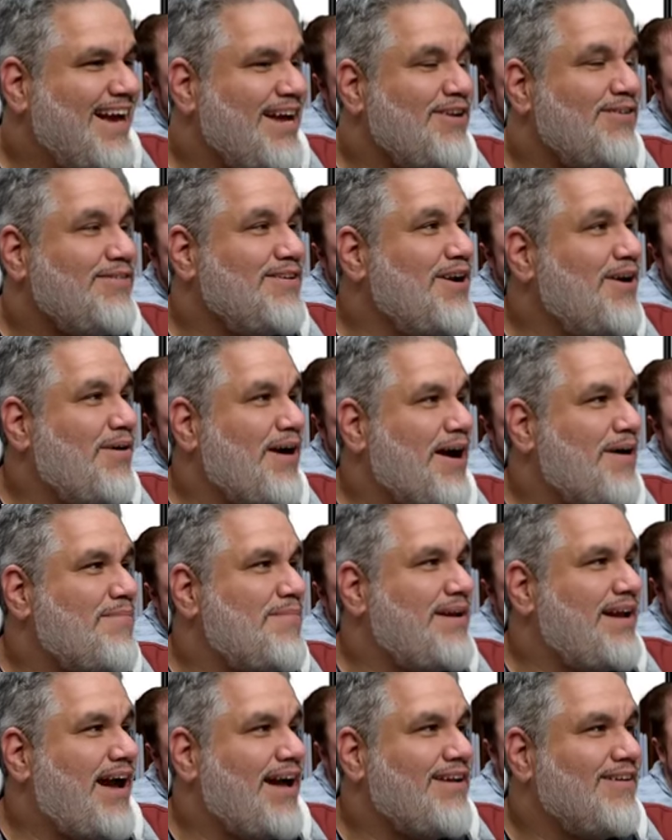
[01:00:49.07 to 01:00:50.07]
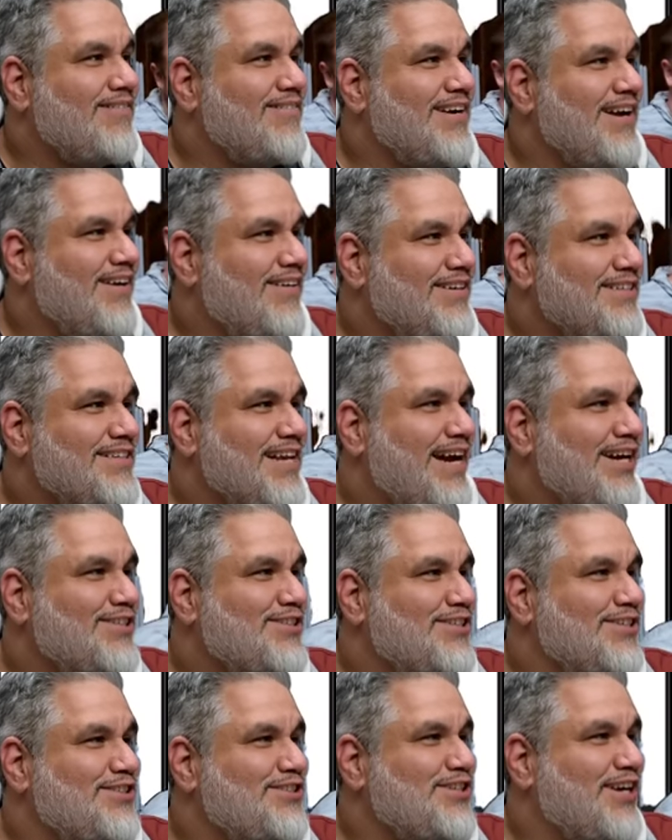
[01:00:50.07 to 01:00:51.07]
I don't know how many. I don't know. It's
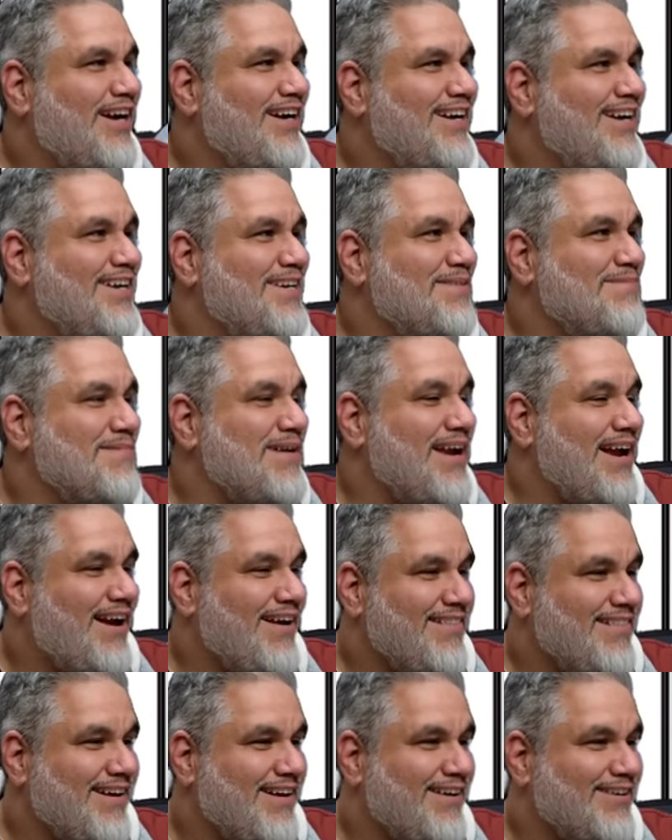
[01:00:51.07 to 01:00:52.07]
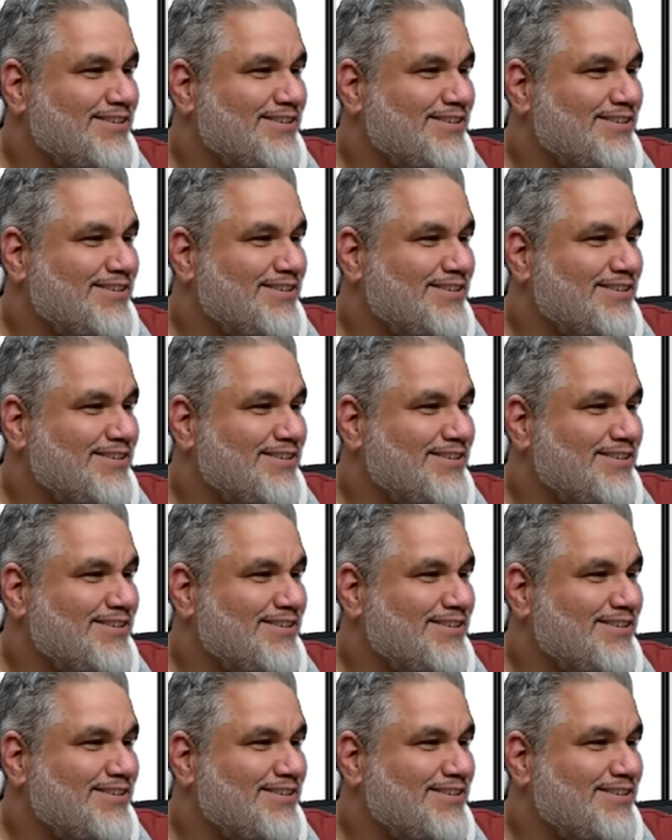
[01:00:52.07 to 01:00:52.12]
actually shocking to me how there